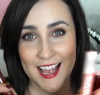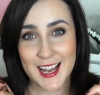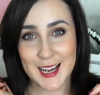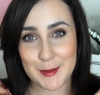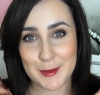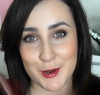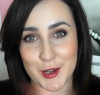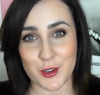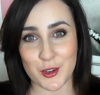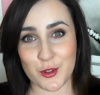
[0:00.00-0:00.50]

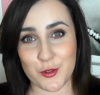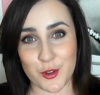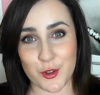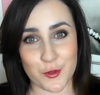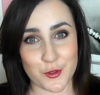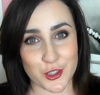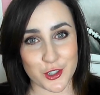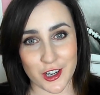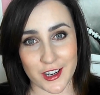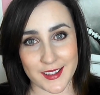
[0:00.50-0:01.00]
Let me know if
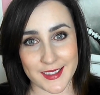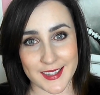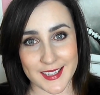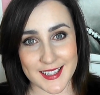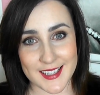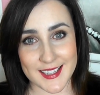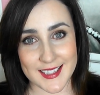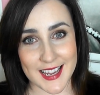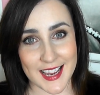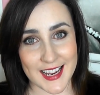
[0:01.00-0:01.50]
you've tried
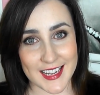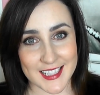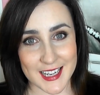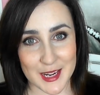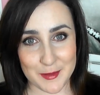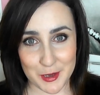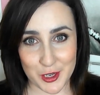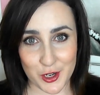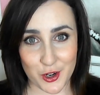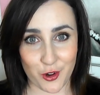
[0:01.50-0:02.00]
these and
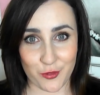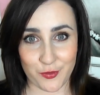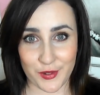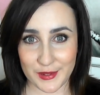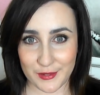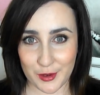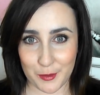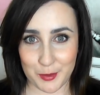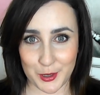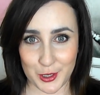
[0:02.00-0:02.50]
tell me your
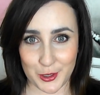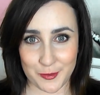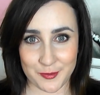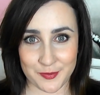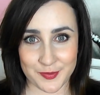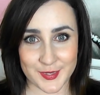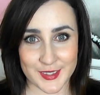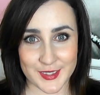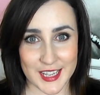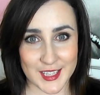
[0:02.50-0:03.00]
favourite below.
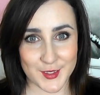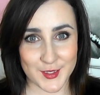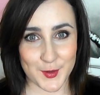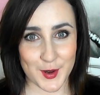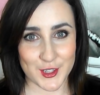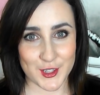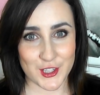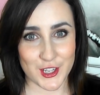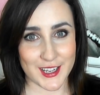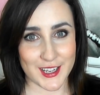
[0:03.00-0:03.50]
Thanks for
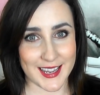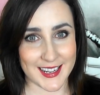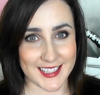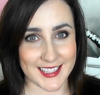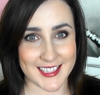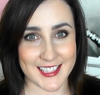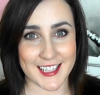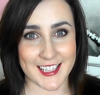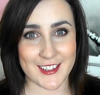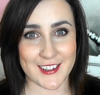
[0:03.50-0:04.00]
watching and I'll
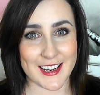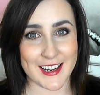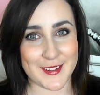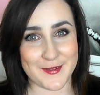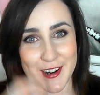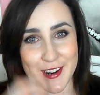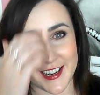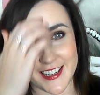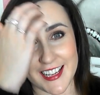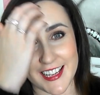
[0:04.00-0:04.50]
see you in
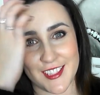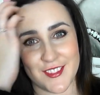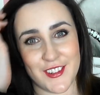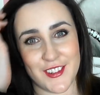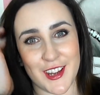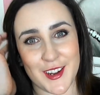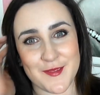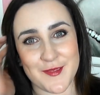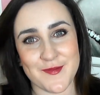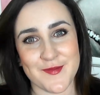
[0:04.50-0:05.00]
my next
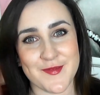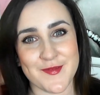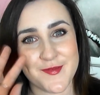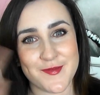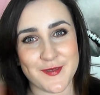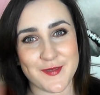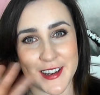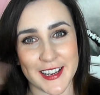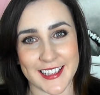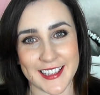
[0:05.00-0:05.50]
video.
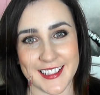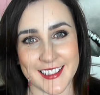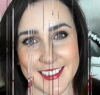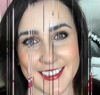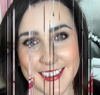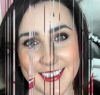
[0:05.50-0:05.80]
Bye!